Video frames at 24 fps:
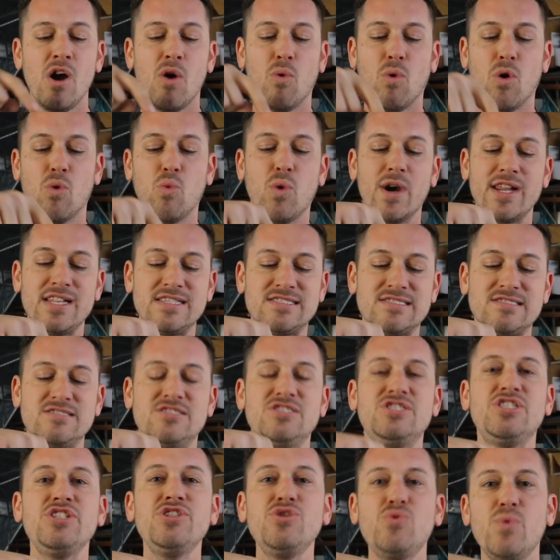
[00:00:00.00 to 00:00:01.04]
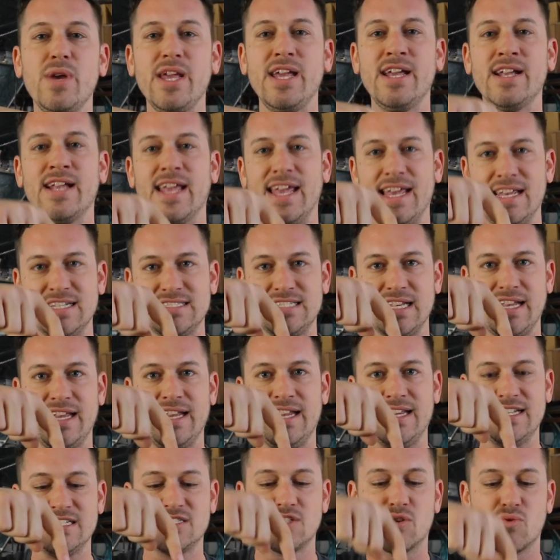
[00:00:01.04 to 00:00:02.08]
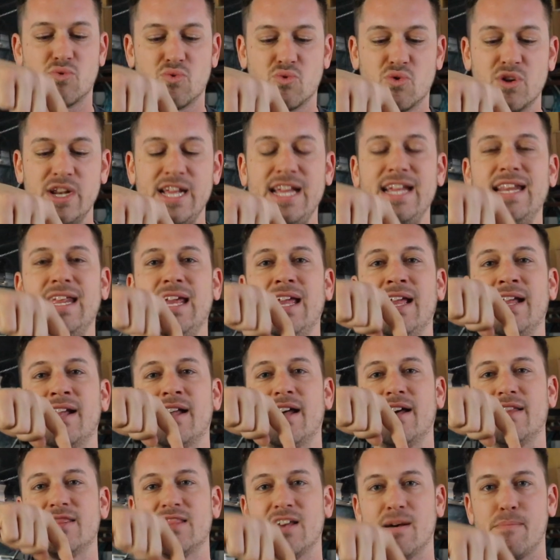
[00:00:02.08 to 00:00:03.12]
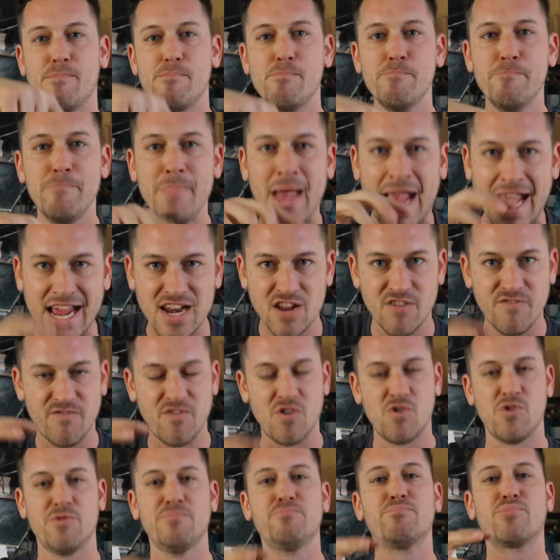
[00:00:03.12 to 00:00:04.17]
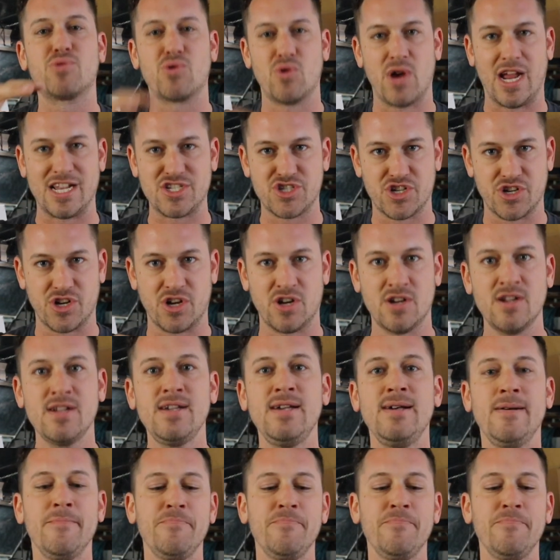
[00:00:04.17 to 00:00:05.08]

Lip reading: Well, what it's doing is it is reading the manifold pressure